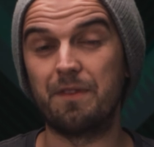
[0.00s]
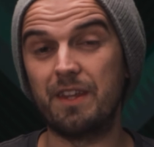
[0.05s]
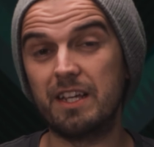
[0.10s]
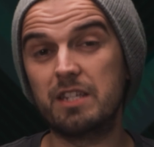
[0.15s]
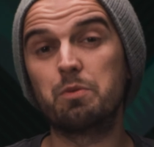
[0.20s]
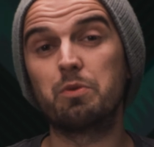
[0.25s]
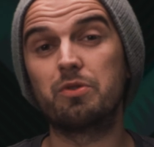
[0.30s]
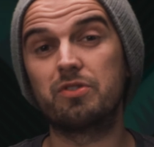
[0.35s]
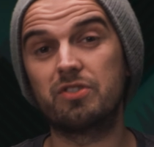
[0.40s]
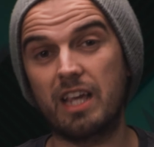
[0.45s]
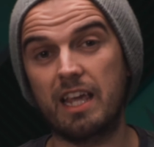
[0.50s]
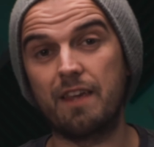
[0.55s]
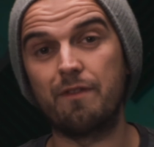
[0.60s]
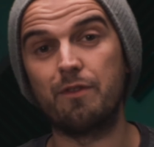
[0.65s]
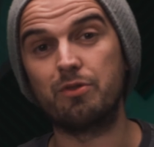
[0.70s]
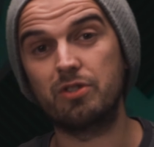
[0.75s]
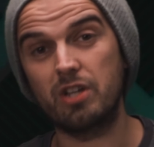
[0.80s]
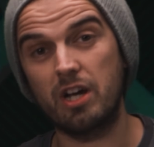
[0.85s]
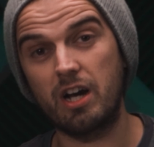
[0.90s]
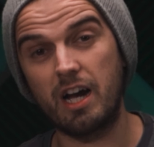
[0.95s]
This will save
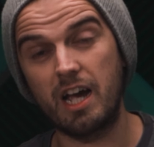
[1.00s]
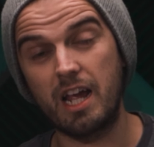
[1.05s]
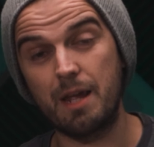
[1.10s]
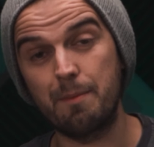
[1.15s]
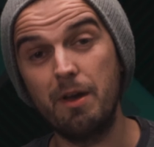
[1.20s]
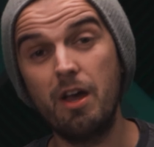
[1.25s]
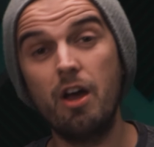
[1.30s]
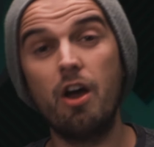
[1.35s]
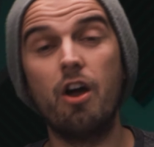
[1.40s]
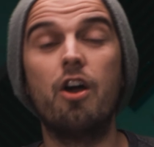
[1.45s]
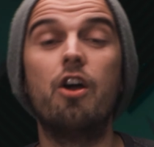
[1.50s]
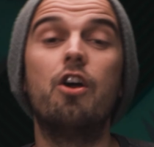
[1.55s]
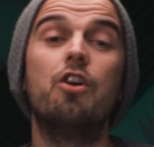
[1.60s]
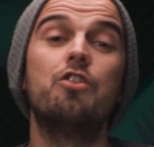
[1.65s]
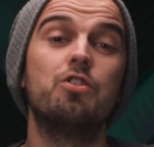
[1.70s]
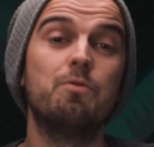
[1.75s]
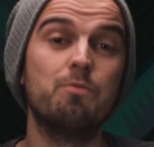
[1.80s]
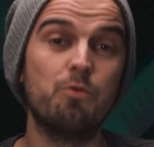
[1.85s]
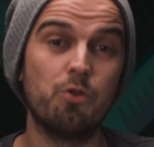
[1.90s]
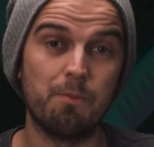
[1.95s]
you time,
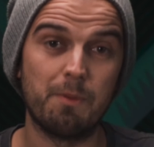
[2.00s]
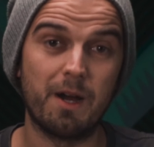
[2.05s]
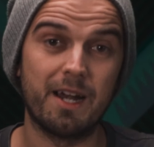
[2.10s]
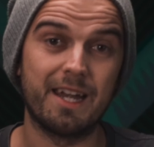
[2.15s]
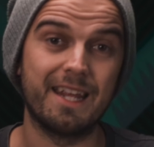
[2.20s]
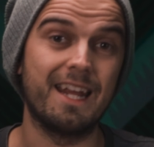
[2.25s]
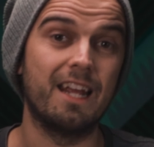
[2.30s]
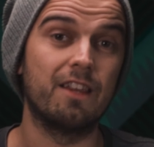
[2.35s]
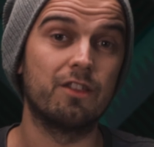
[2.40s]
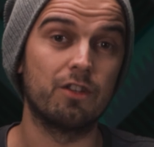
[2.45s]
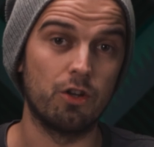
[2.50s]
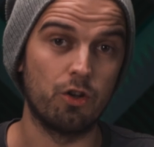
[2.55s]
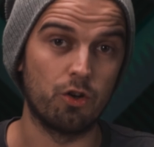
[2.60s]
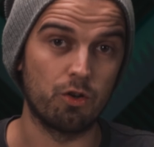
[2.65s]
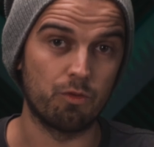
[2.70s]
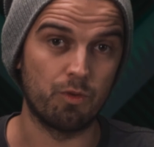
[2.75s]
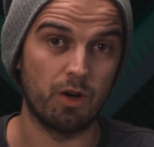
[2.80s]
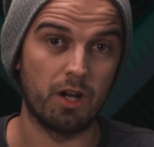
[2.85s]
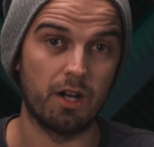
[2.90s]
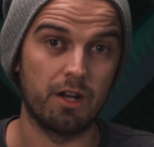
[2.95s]
earn you more money in the
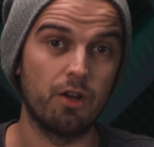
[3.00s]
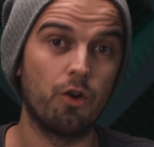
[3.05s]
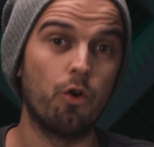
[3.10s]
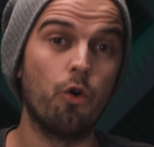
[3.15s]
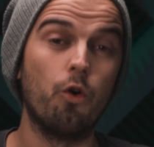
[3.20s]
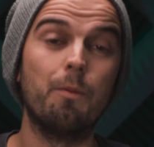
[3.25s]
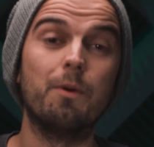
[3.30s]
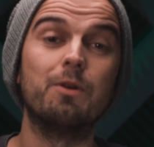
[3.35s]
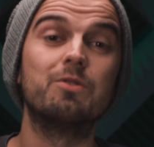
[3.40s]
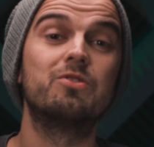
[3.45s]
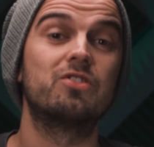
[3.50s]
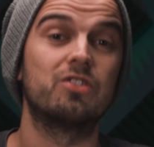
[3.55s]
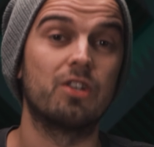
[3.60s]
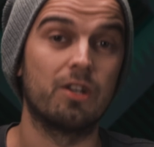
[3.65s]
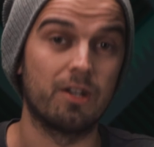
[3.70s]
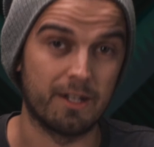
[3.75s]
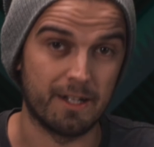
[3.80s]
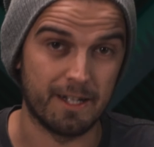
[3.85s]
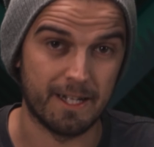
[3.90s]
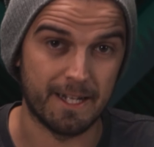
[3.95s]
long run, almost
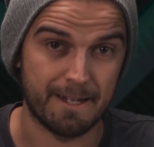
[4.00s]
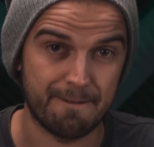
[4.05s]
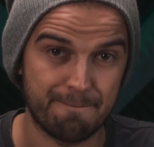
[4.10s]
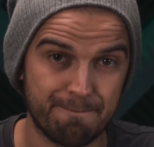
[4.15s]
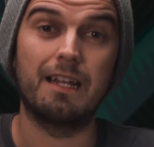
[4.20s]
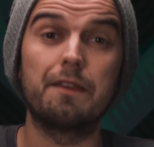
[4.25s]
certainly.